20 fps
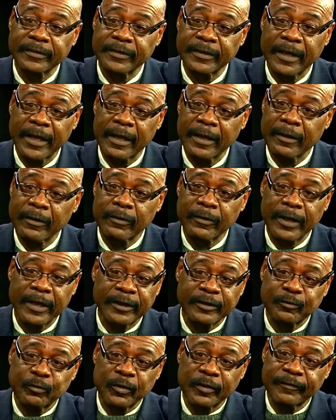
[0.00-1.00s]
now,
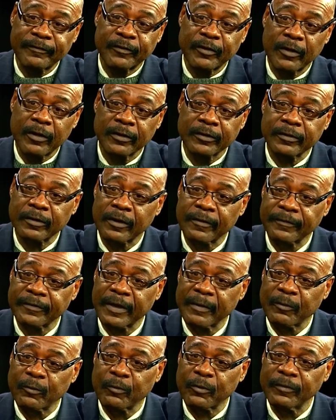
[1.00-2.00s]
as we've talked off
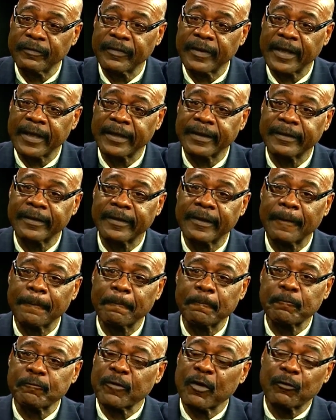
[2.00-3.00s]
camera, we've got
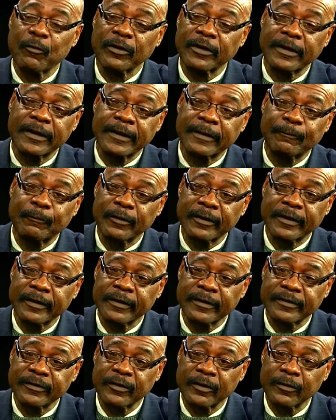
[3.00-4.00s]
what
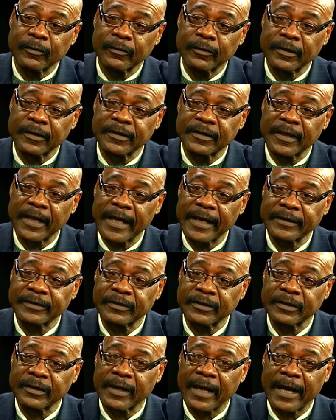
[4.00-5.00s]
they told us
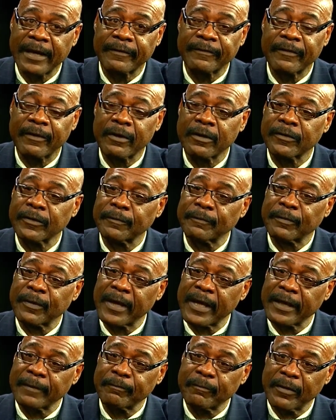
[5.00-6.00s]
last year, out of all the
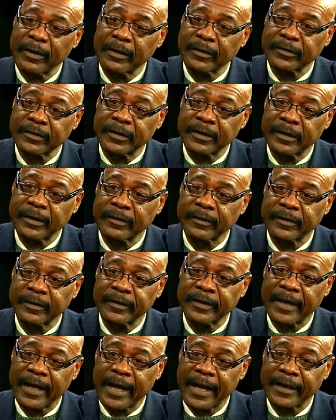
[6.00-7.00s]
black males that entered
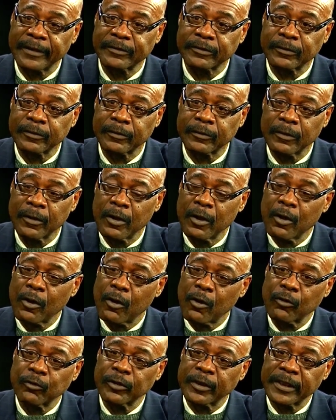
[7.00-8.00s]
into high school,
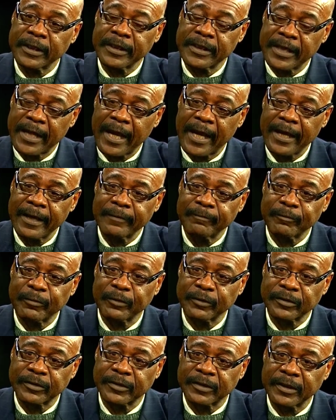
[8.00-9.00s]
only
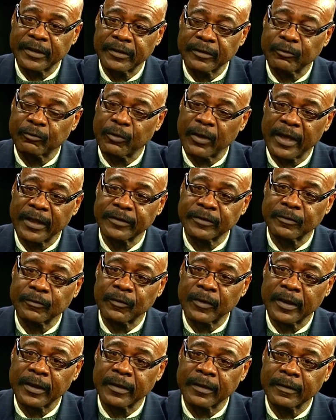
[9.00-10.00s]
9%
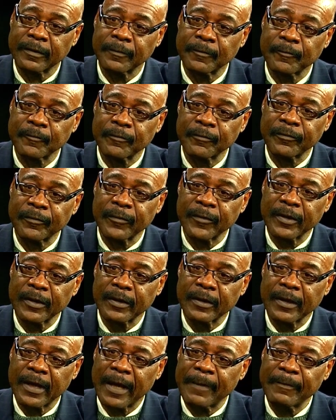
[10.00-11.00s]
graduated.
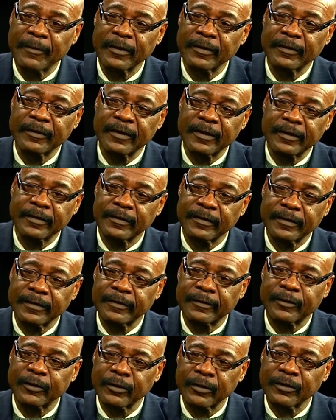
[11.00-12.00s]
I mean,
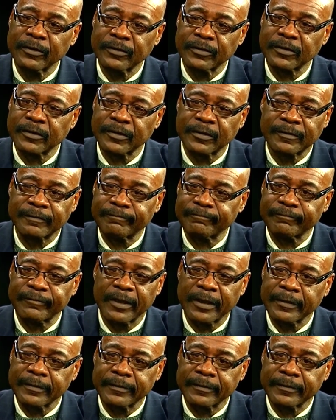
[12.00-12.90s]
there's a